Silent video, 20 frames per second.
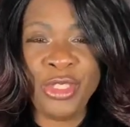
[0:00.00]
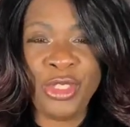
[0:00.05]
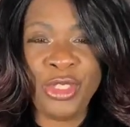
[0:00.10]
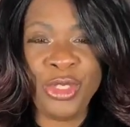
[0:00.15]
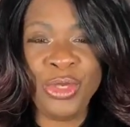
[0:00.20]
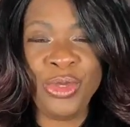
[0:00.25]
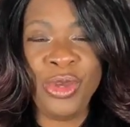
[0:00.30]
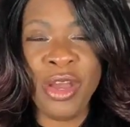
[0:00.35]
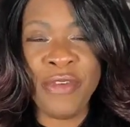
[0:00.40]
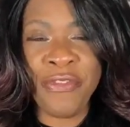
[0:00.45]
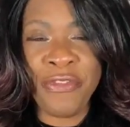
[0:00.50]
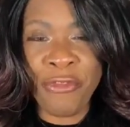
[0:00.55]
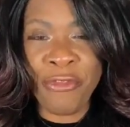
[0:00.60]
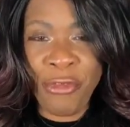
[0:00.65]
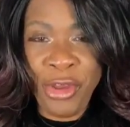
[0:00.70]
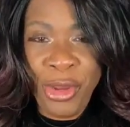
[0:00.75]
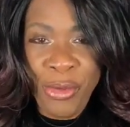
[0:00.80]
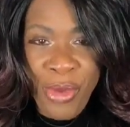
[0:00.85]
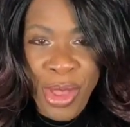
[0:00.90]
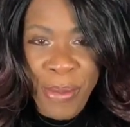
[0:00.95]
to a free
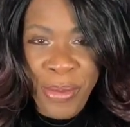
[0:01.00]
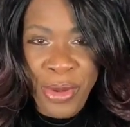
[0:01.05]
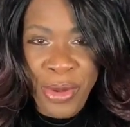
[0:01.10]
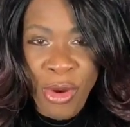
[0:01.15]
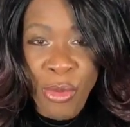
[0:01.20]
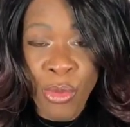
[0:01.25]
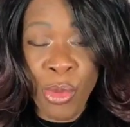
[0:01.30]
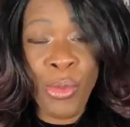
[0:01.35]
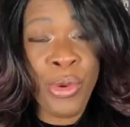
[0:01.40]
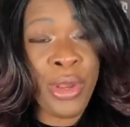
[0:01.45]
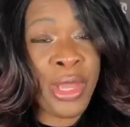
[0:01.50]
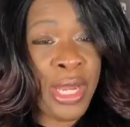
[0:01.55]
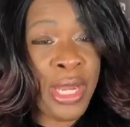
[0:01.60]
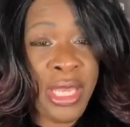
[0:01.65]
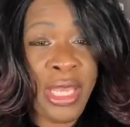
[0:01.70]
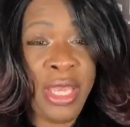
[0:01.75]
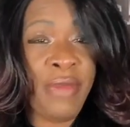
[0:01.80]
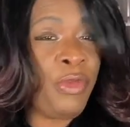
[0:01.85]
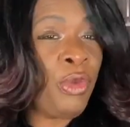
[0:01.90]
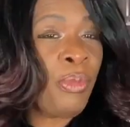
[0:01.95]
webinar where we're going to
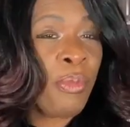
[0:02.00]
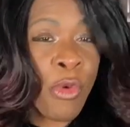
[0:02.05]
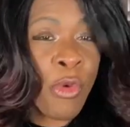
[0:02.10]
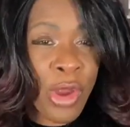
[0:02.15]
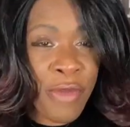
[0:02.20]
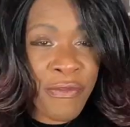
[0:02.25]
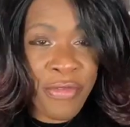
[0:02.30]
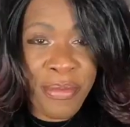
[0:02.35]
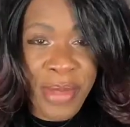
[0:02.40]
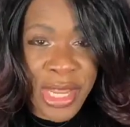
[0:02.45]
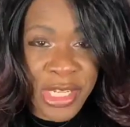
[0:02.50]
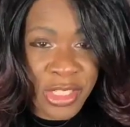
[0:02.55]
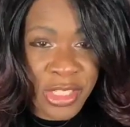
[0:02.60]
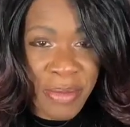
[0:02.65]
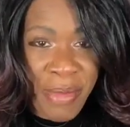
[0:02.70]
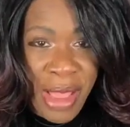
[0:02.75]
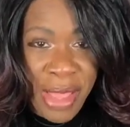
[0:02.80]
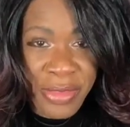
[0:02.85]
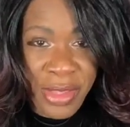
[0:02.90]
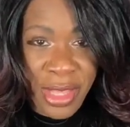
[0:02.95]
give you more information
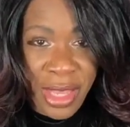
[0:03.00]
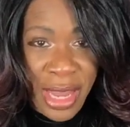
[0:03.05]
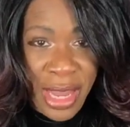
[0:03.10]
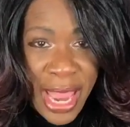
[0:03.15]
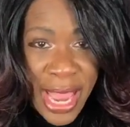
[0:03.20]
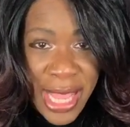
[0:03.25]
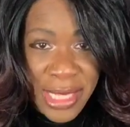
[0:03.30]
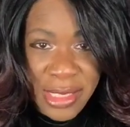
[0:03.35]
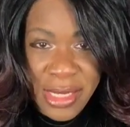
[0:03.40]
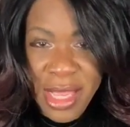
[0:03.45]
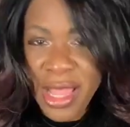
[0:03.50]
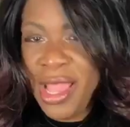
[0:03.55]
about the class